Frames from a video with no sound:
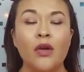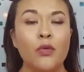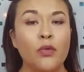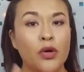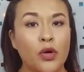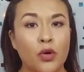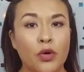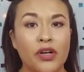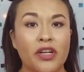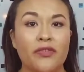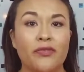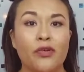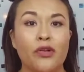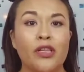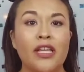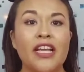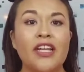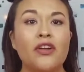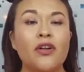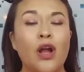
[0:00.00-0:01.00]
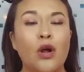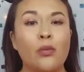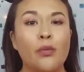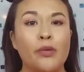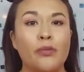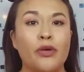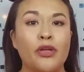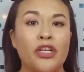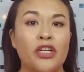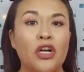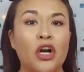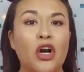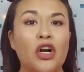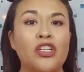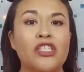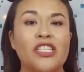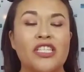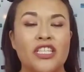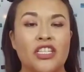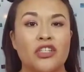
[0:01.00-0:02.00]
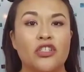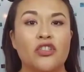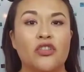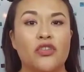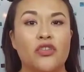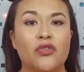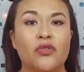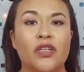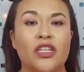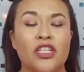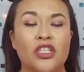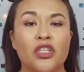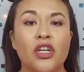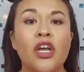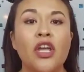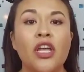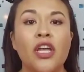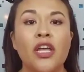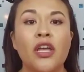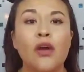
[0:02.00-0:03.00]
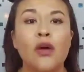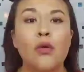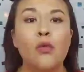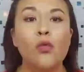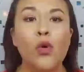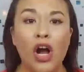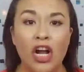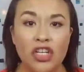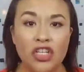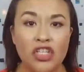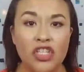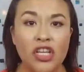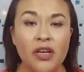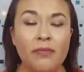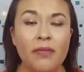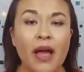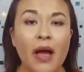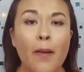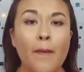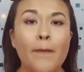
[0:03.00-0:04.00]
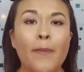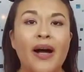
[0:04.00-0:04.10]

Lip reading: recorded for later, I'll be putting cards in here so you can watch them.